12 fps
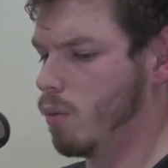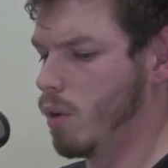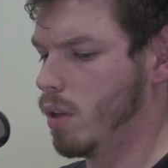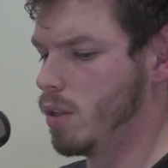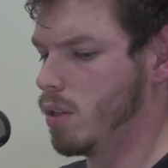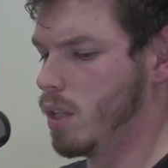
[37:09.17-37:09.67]

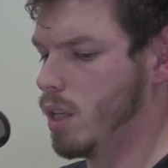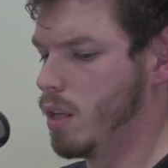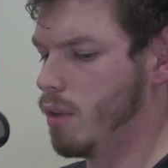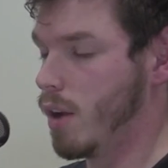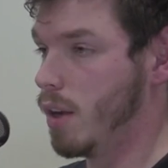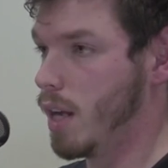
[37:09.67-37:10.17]
once the
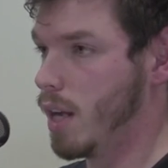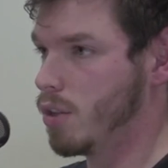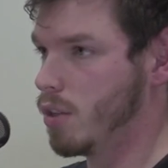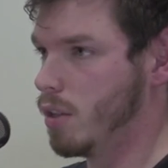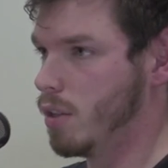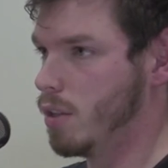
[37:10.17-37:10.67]

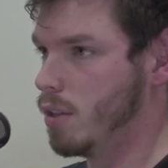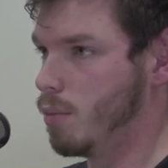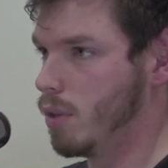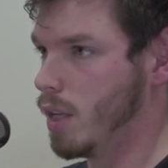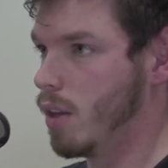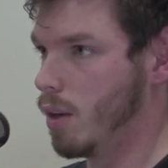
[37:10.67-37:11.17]
foundation is
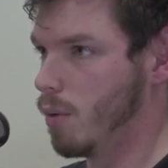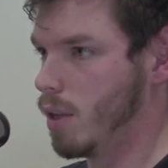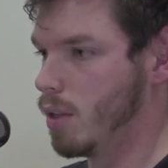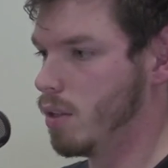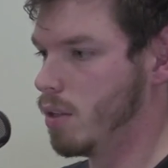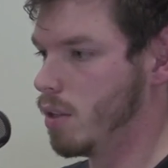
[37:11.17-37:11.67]
put down, like
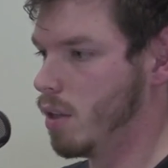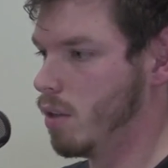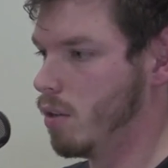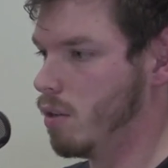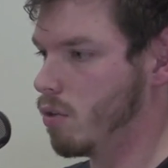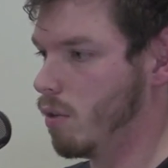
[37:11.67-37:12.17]
once the
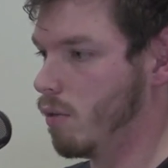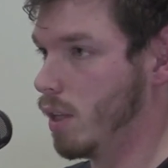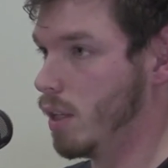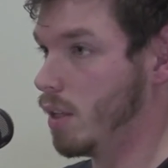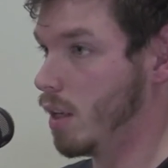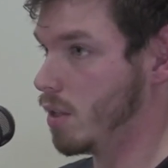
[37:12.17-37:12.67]
youth group
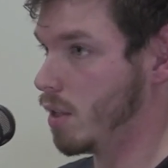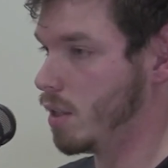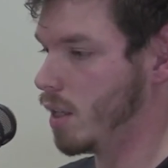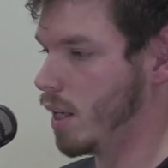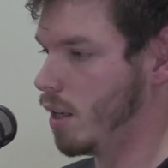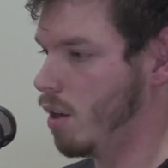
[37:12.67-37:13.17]
really does
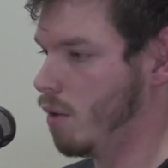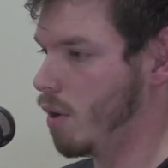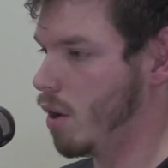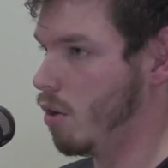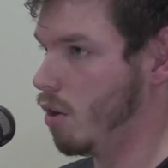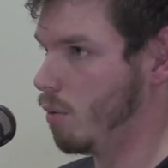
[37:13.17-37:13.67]
start taking off,
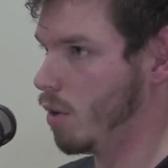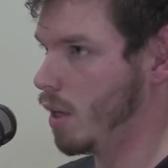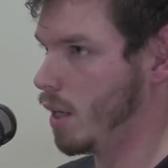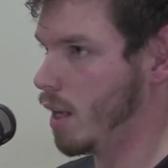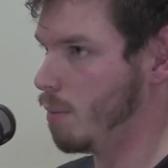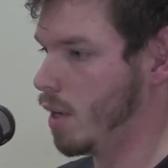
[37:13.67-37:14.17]
I know we're going
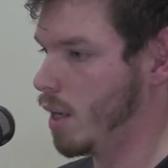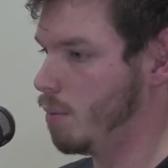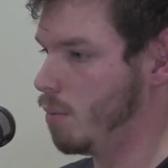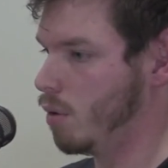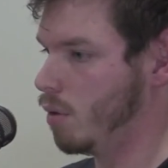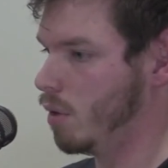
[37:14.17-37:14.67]
to get
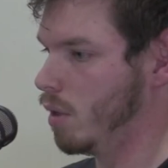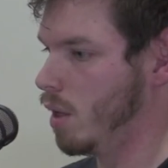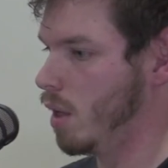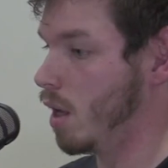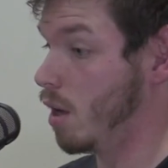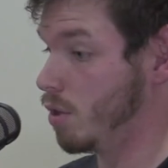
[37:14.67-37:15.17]

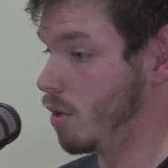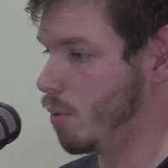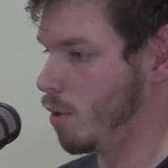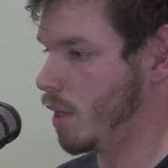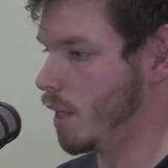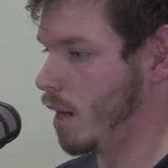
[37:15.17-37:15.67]

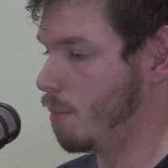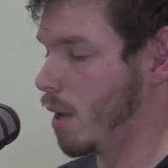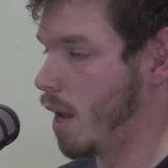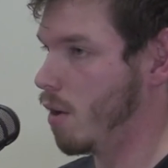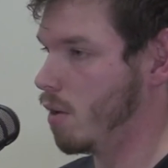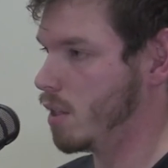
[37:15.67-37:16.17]
we're going to get
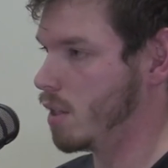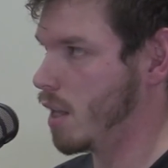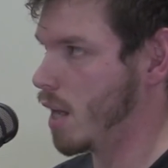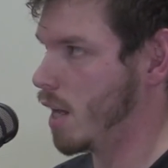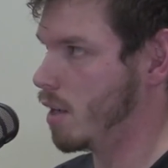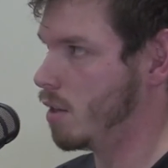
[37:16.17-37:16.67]
parents
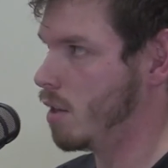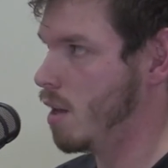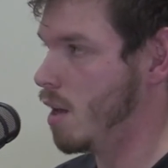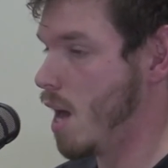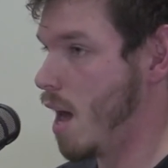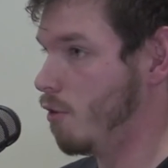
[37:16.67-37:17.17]
that
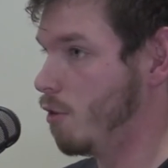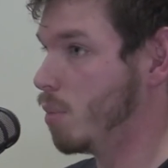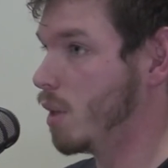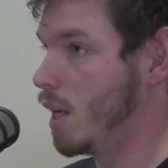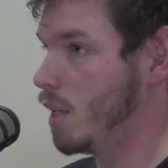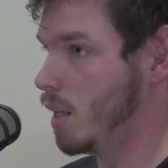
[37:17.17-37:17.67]
haven't
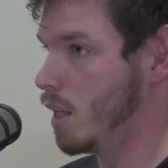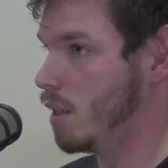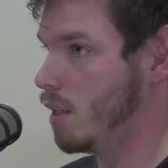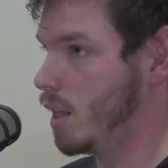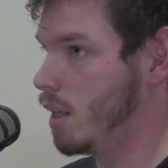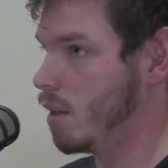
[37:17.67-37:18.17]
played
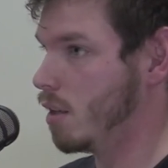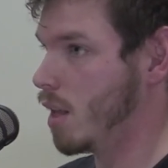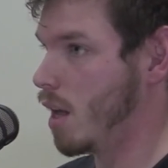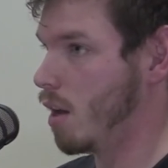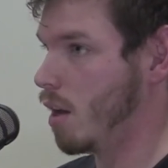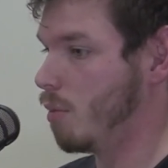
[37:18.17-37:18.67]
D&D
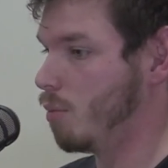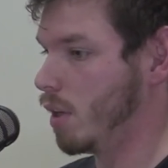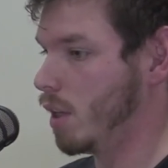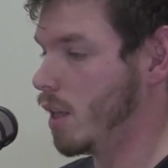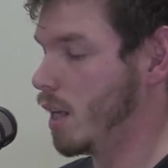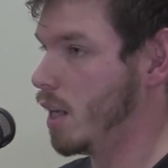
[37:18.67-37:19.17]
that are
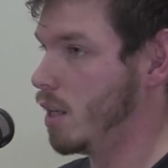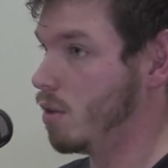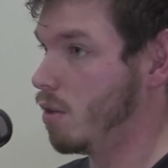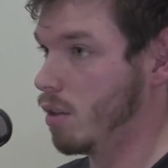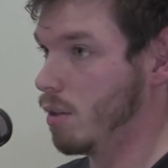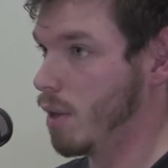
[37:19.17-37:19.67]
bringing their kids
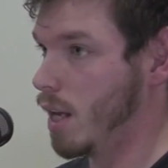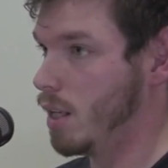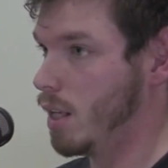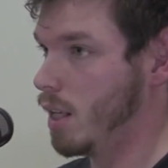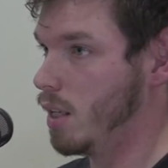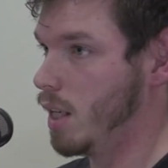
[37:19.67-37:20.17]
along to play
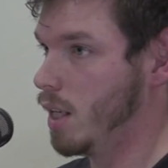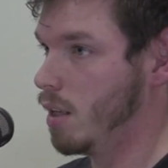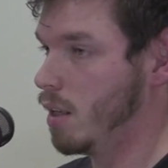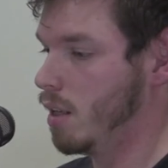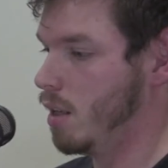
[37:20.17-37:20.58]
D&D.